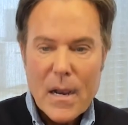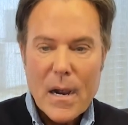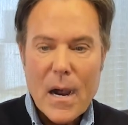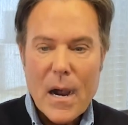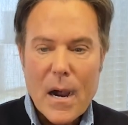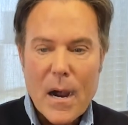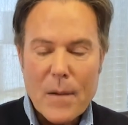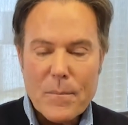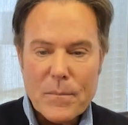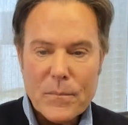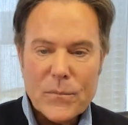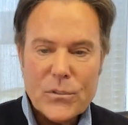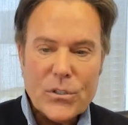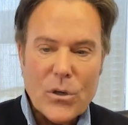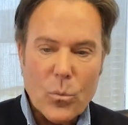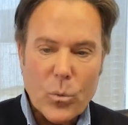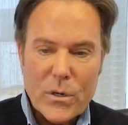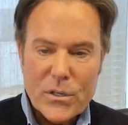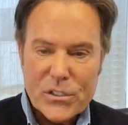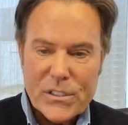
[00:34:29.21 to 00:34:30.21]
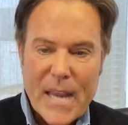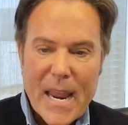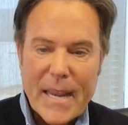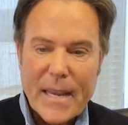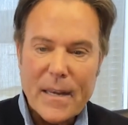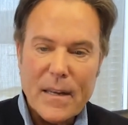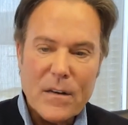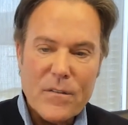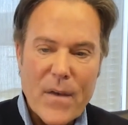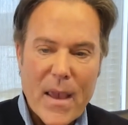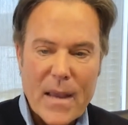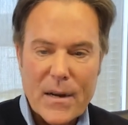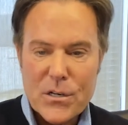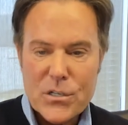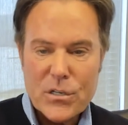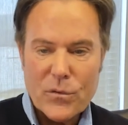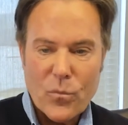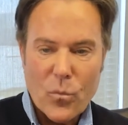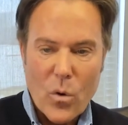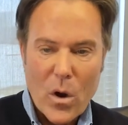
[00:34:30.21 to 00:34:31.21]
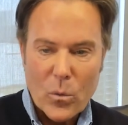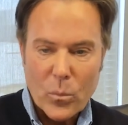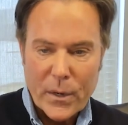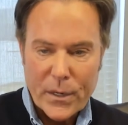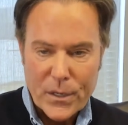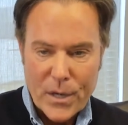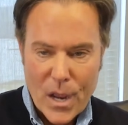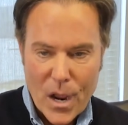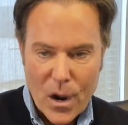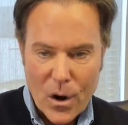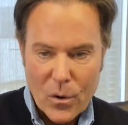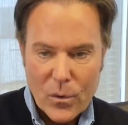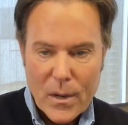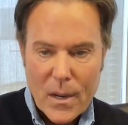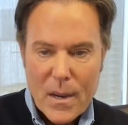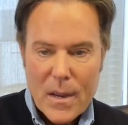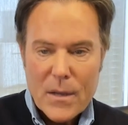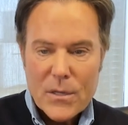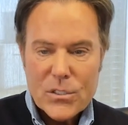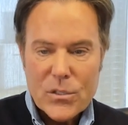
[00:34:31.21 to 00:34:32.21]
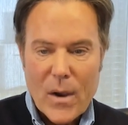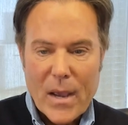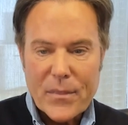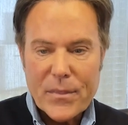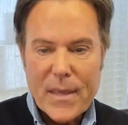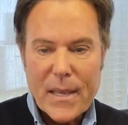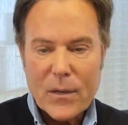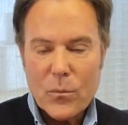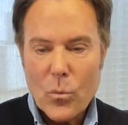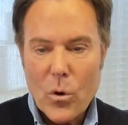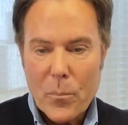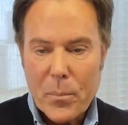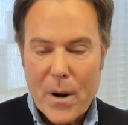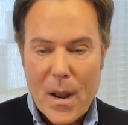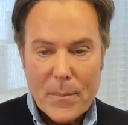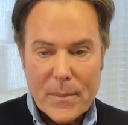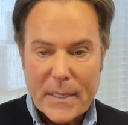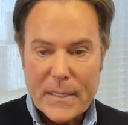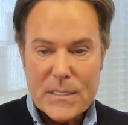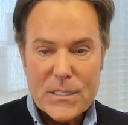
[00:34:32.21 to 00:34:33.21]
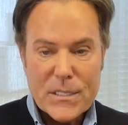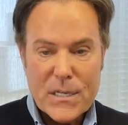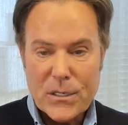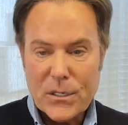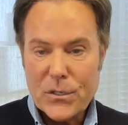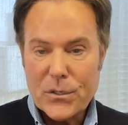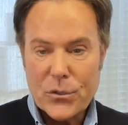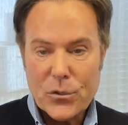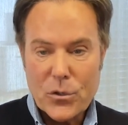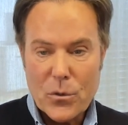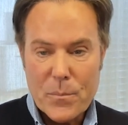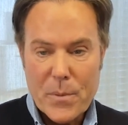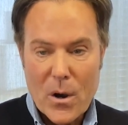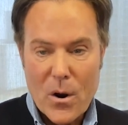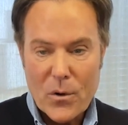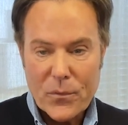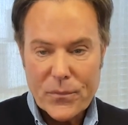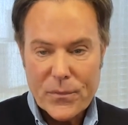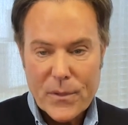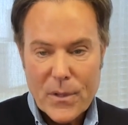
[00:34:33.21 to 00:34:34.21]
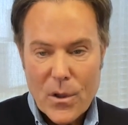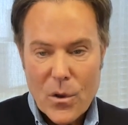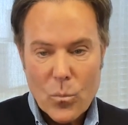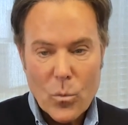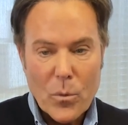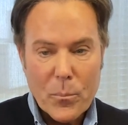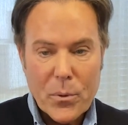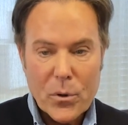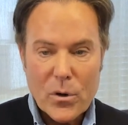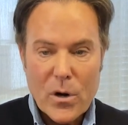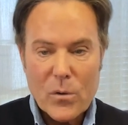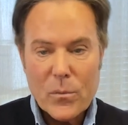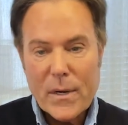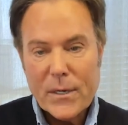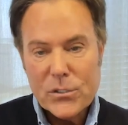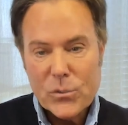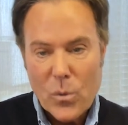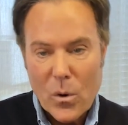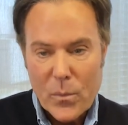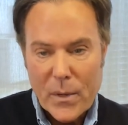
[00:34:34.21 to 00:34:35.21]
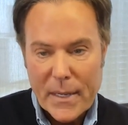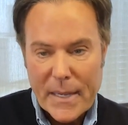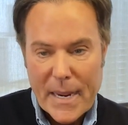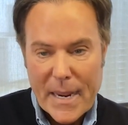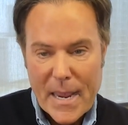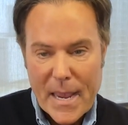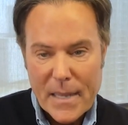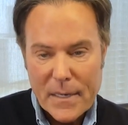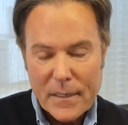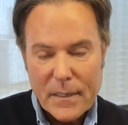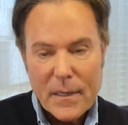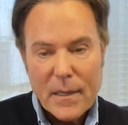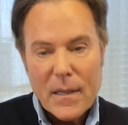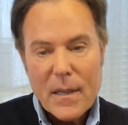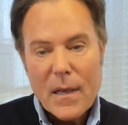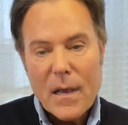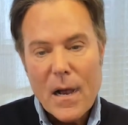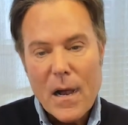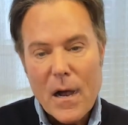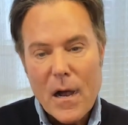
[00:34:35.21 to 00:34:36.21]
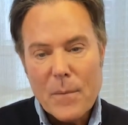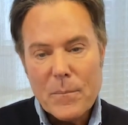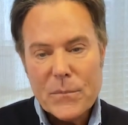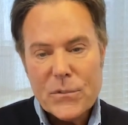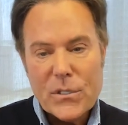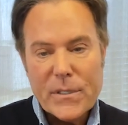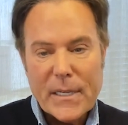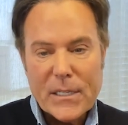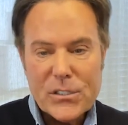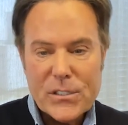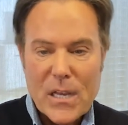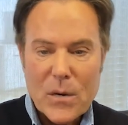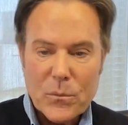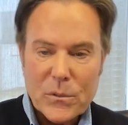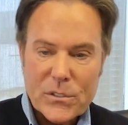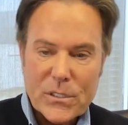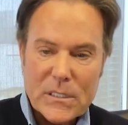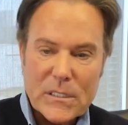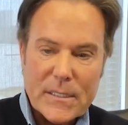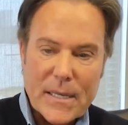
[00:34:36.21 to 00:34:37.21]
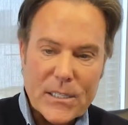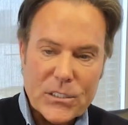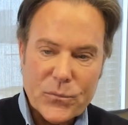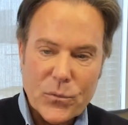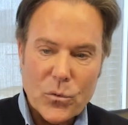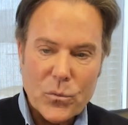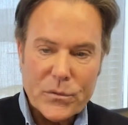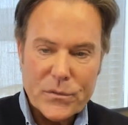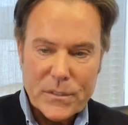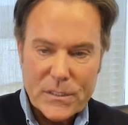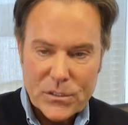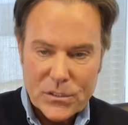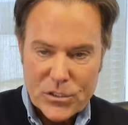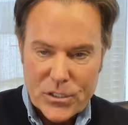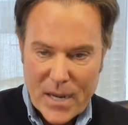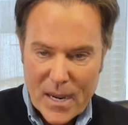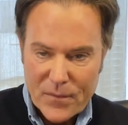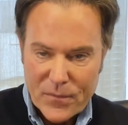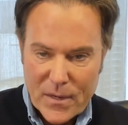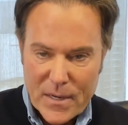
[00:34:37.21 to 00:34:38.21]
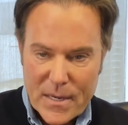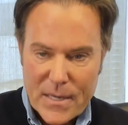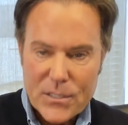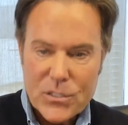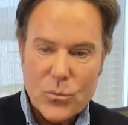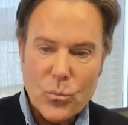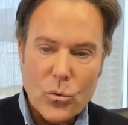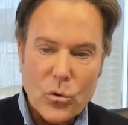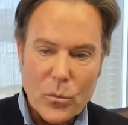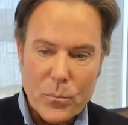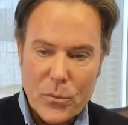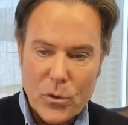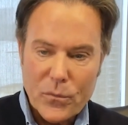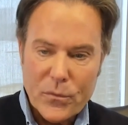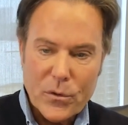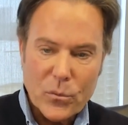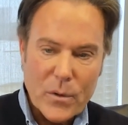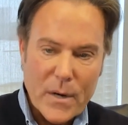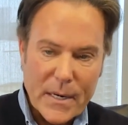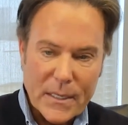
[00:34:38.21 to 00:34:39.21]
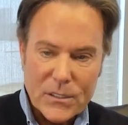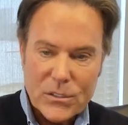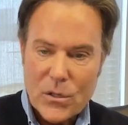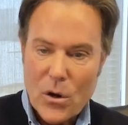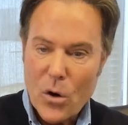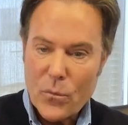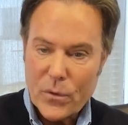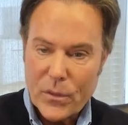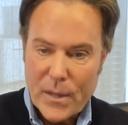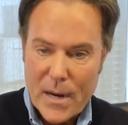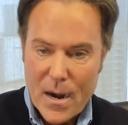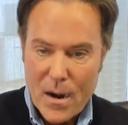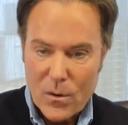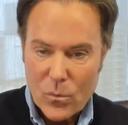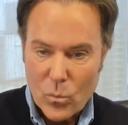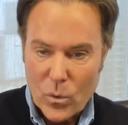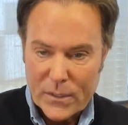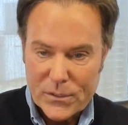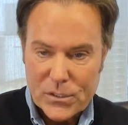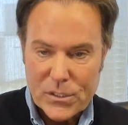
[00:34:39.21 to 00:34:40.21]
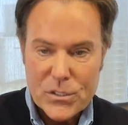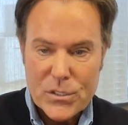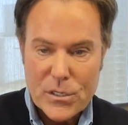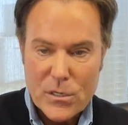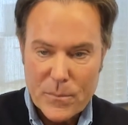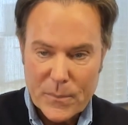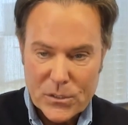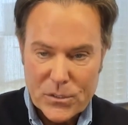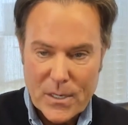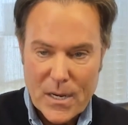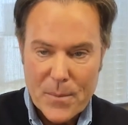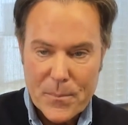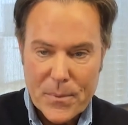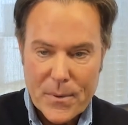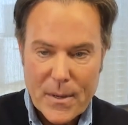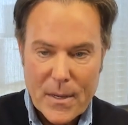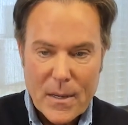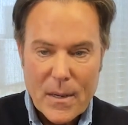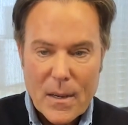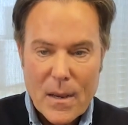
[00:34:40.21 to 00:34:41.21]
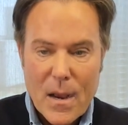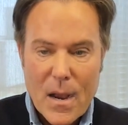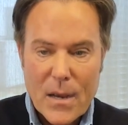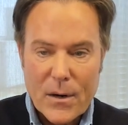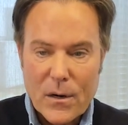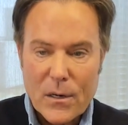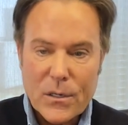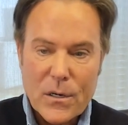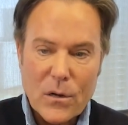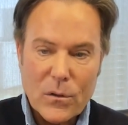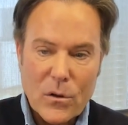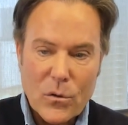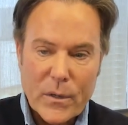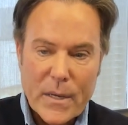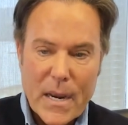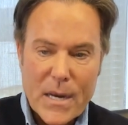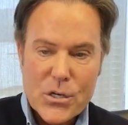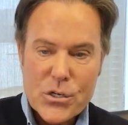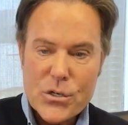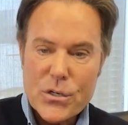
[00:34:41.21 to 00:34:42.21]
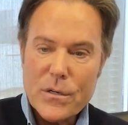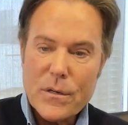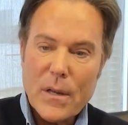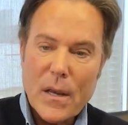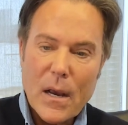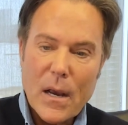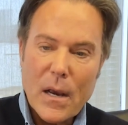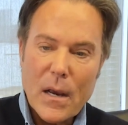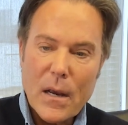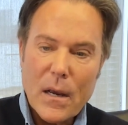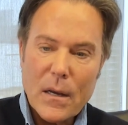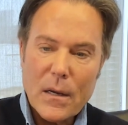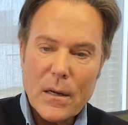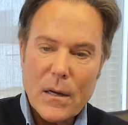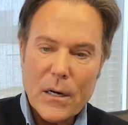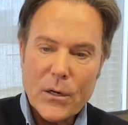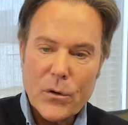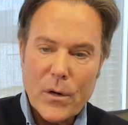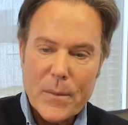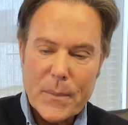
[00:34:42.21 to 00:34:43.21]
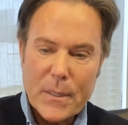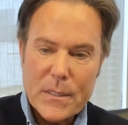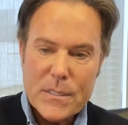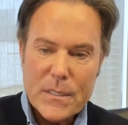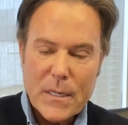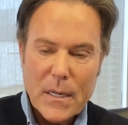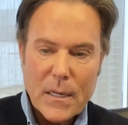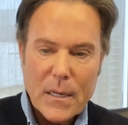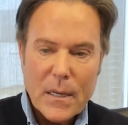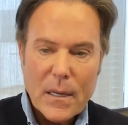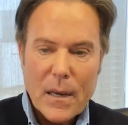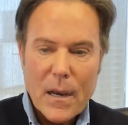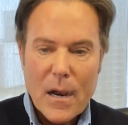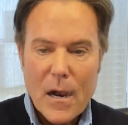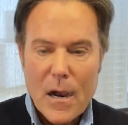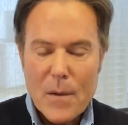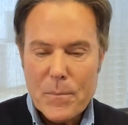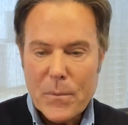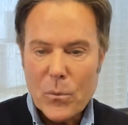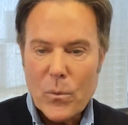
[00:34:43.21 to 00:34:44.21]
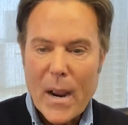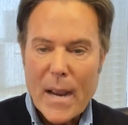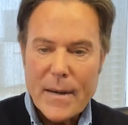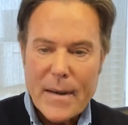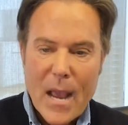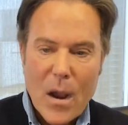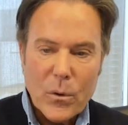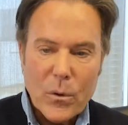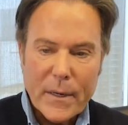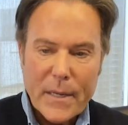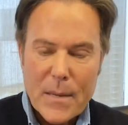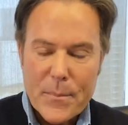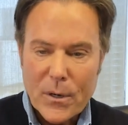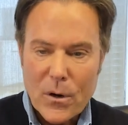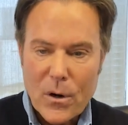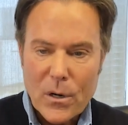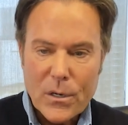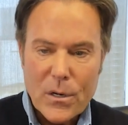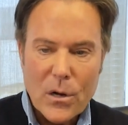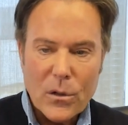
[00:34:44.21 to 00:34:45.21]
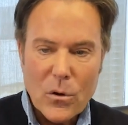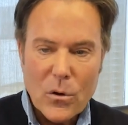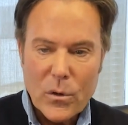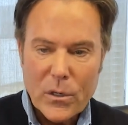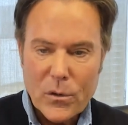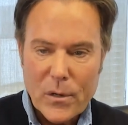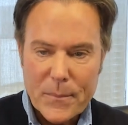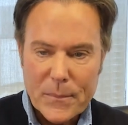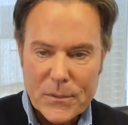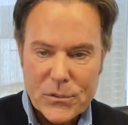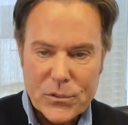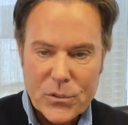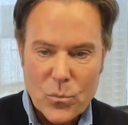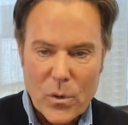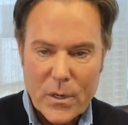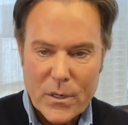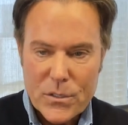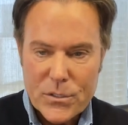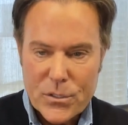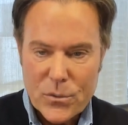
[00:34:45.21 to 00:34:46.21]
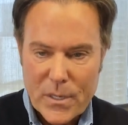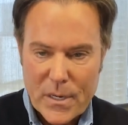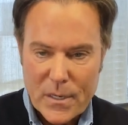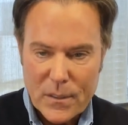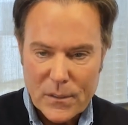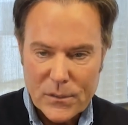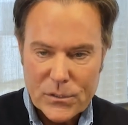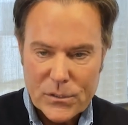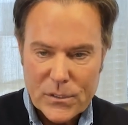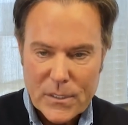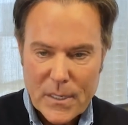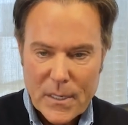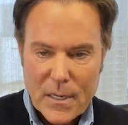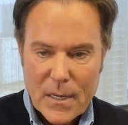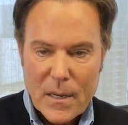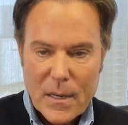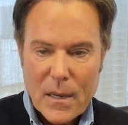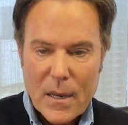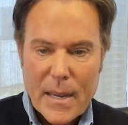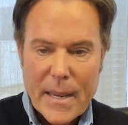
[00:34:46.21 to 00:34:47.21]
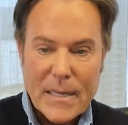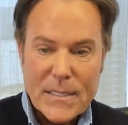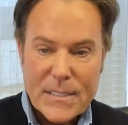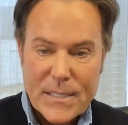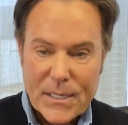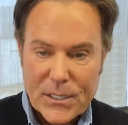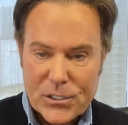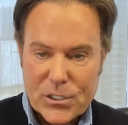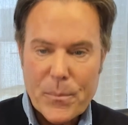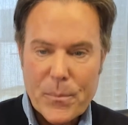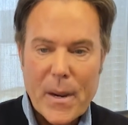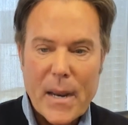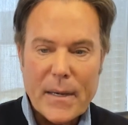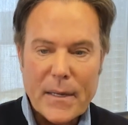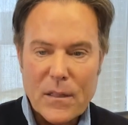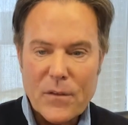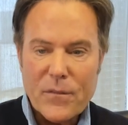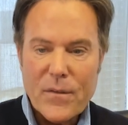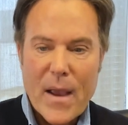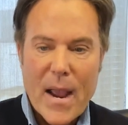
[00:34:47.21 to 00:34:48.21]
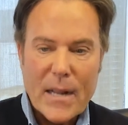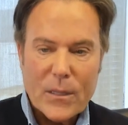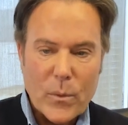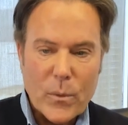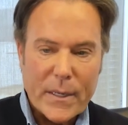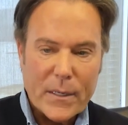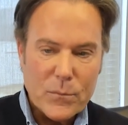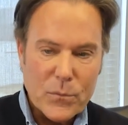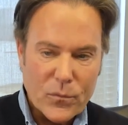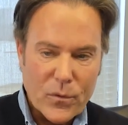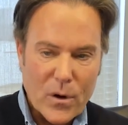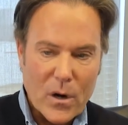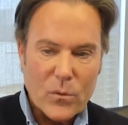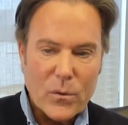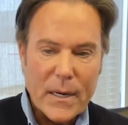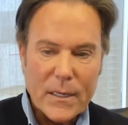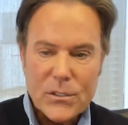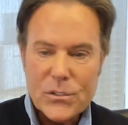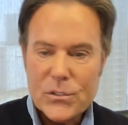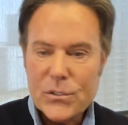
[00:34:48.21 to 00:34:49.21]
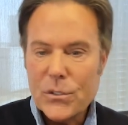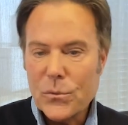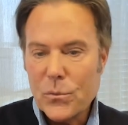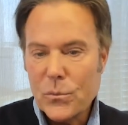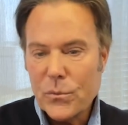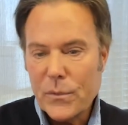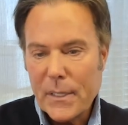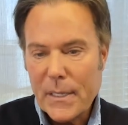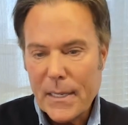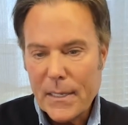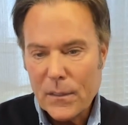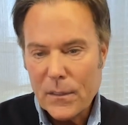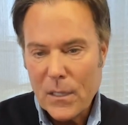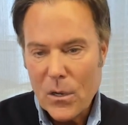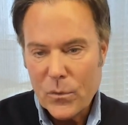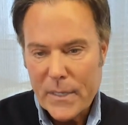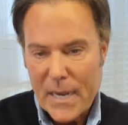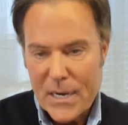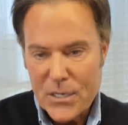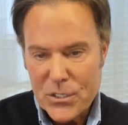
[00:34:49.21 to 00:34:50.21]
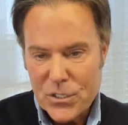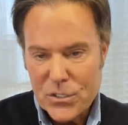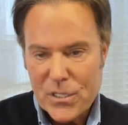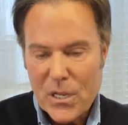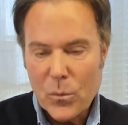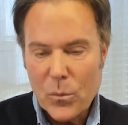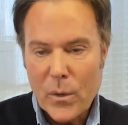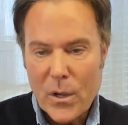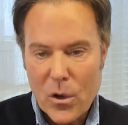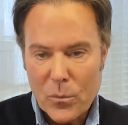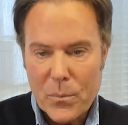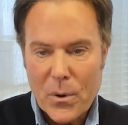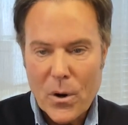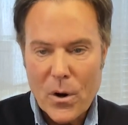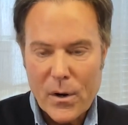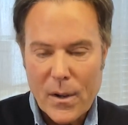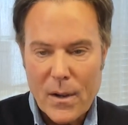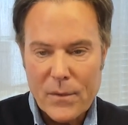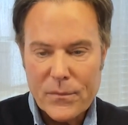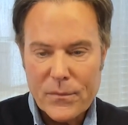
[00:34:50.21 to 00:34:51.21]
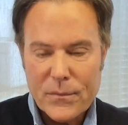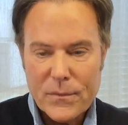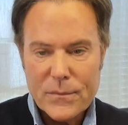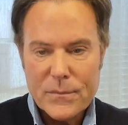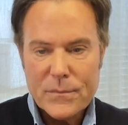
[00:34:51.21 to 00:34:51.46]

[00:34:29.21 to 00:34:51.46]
Um, so we're just taking advantage of what we know. So I think we'll probably continue to do both. We'll put our rigs where we can. Um, to the extent we're successful with these JVs, we'll move the rigs over there once the term is up on our co-location uh, agreement. Um, but right now, we're keeping our colo agreements to one or two years, anticipating the fact we can move our rigs to the locations that we own part of.